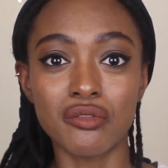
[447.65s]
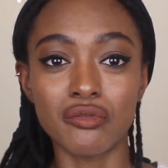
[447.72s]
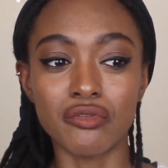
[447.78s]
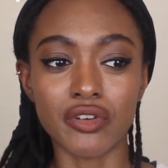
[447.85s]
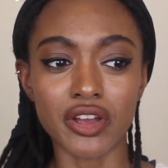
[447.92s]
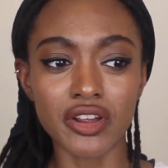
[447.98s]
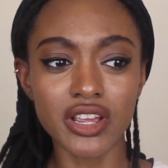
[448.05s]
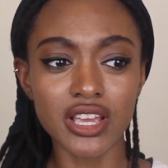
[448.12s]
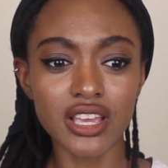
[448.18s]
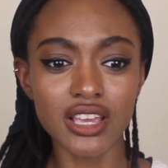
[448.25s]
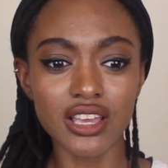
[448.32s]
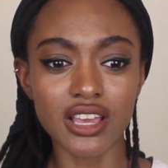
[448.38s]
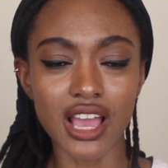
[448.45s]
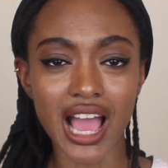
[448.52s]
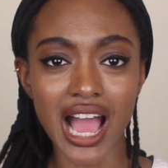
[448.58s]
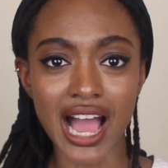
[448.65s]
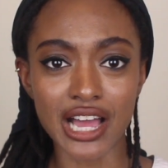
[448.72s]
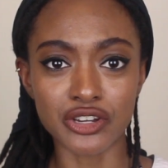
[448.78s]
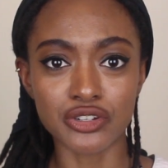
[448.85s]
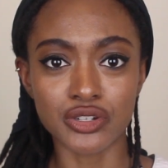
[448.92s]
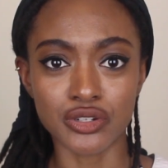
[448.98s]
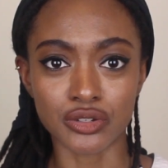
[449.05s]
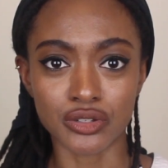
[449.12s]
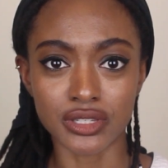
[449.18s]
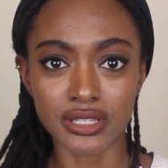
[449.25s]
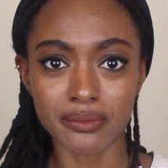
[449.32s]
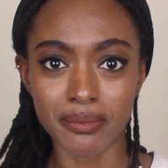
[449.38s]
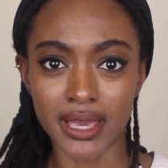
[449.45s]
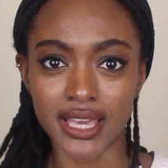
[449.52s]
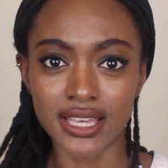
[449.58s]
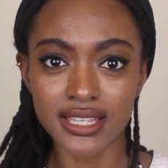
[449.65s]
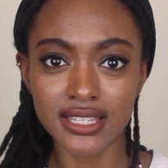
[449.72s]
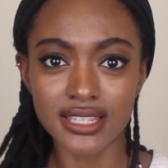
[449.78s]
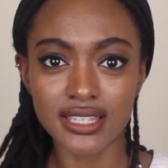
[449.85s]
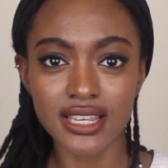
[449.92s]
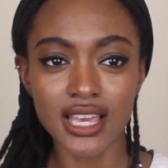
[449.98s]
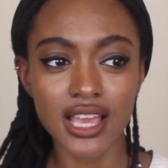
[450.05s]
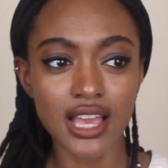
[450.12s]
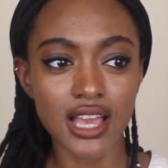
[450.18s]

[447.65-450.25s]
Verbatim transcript: very astral space,